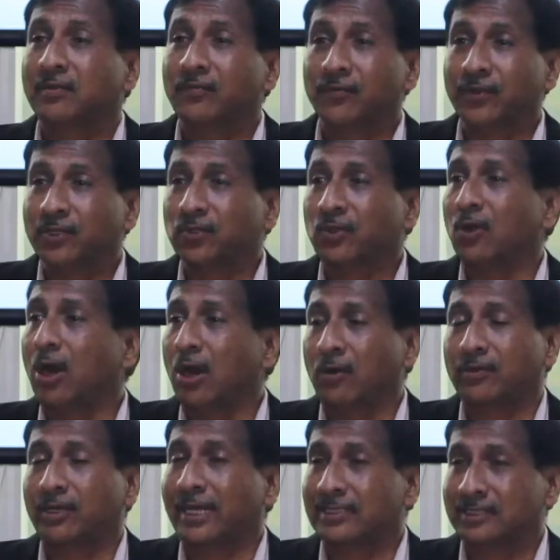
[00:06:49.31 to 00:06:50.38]
we throw
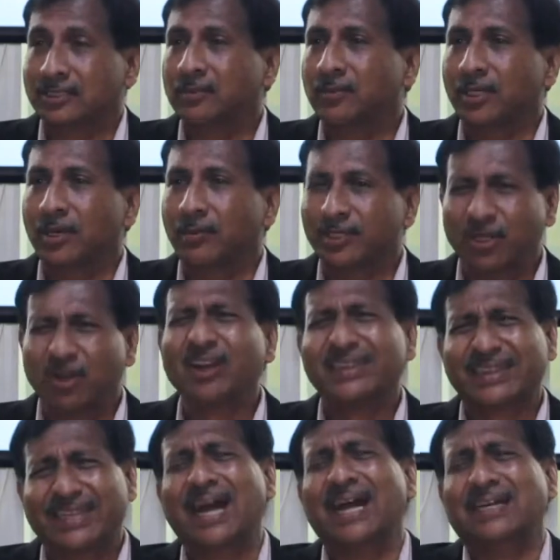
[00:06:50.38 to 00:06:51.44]
out as similar, but they're not
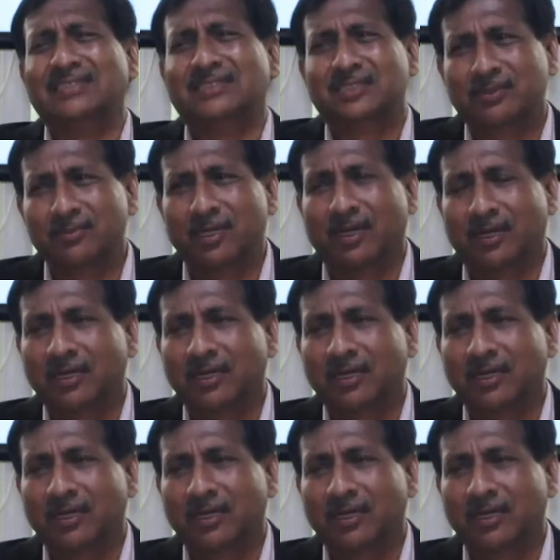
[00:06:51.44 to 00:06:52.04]
that similar.